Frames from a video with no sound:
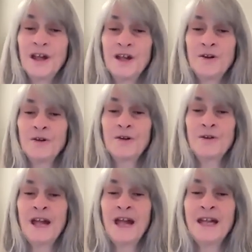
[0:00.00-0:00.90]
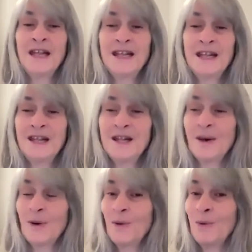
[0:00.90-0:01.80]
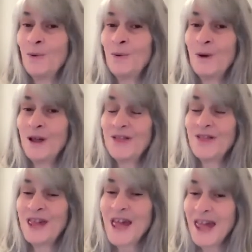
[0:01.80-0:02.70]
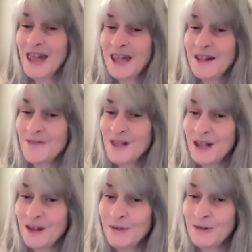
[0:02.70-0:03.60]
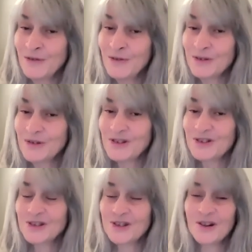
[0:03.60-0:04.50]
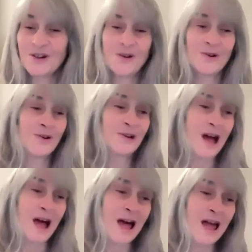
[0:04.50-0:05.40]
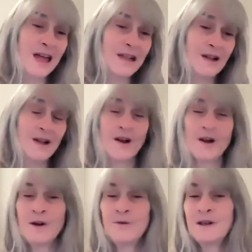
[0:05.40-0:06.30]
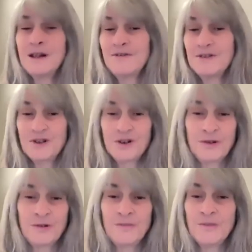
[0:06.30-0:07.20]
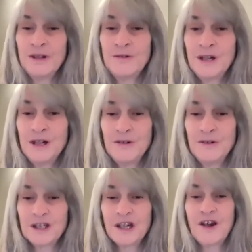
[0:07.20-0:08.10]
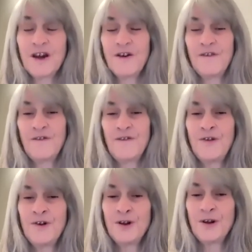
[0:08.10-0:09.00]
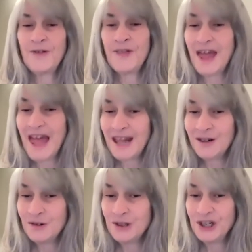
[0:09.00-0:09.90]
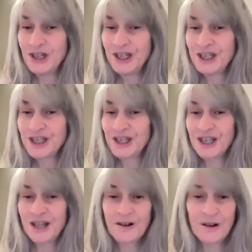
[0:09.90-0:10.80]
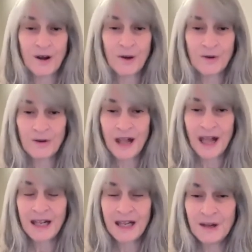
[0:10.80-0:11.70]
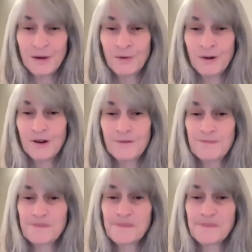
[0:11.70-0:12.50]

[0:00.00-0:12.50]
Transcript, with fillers: You're creating it with the aid of the universe or God or whatever term you use for the energies that are co creating your world.